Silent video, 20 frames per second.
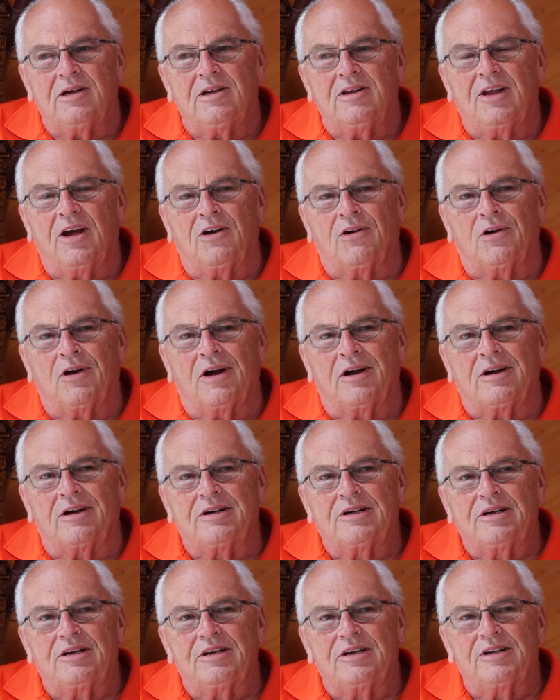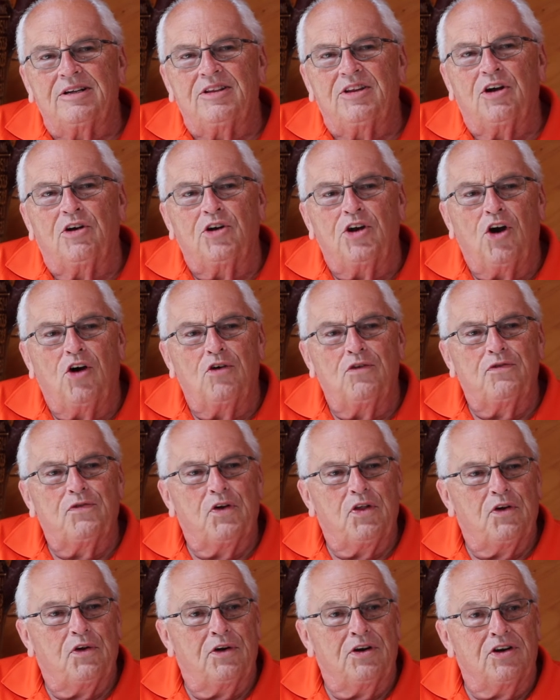They're known for
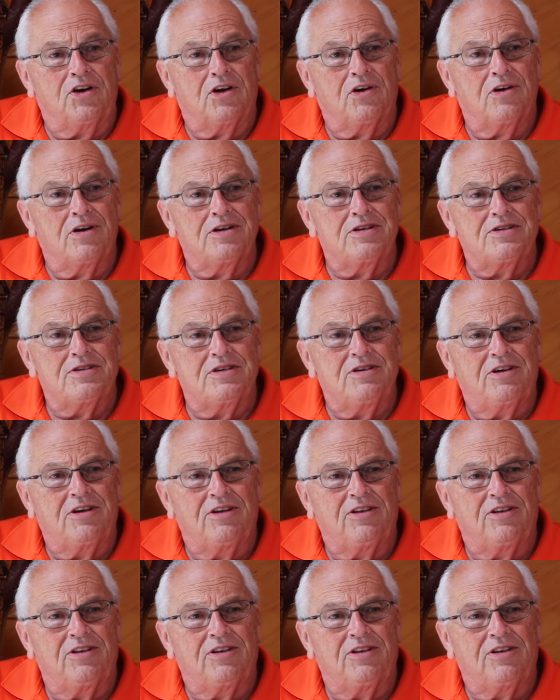their endurance.